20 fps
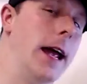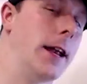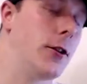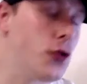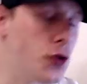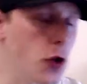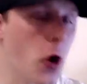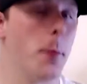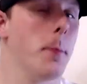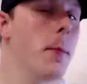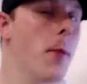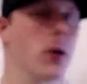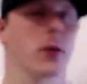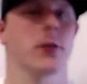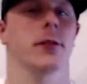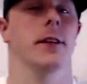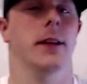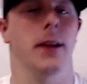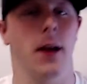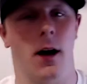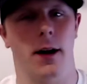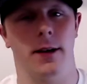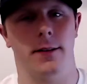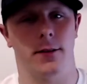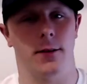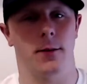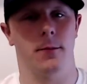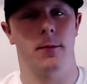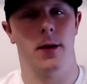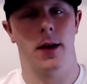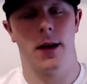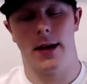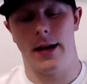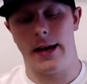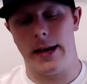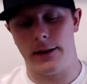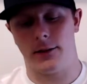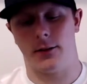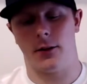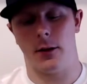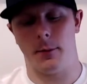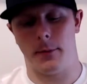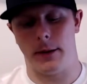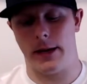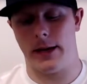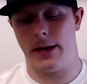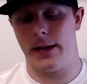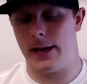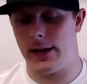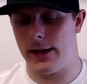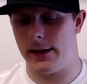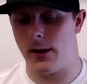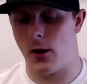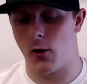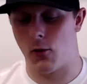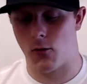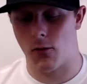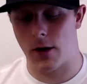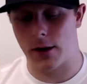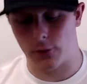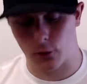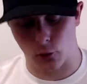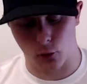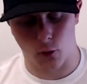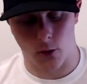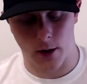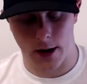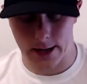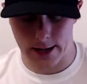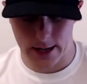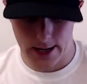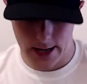John Moxley item is going to be in WrestleCrate